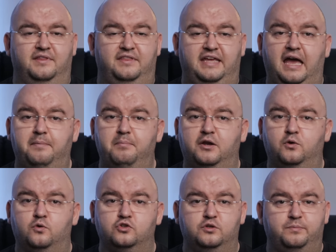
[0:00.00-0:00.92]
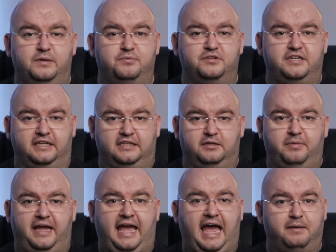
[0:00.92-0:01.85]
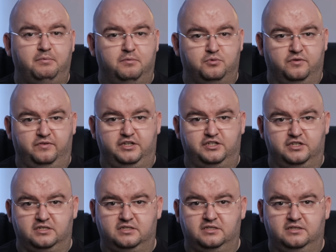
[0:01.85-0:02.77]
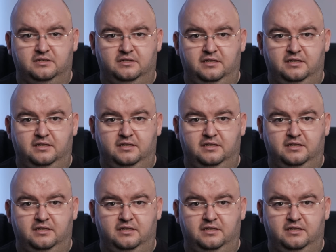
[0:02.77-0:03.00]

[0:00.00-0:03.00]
The app might also be protected by admin privileges.